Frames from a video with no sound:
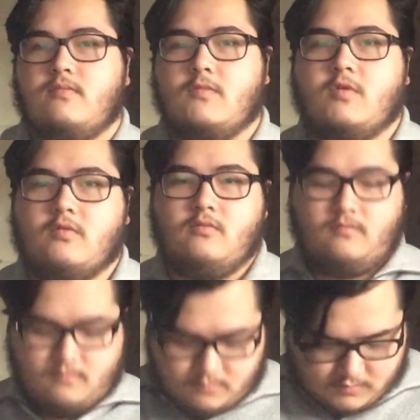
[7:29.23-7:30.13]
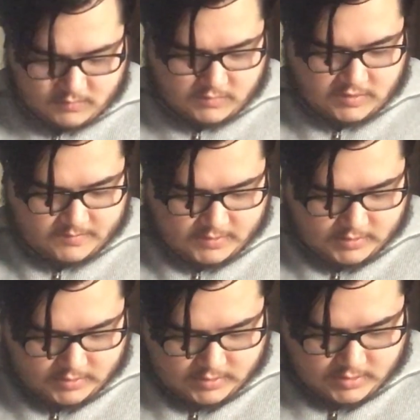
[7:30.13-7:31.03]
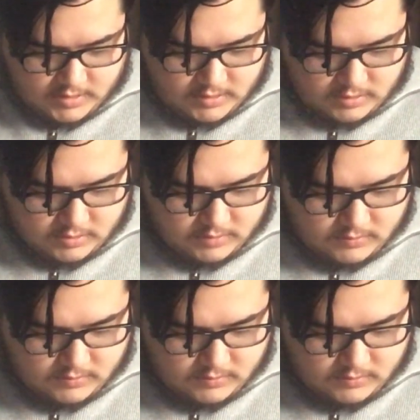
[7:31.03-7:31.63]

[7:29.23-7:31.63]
Oh, it's a bit higher.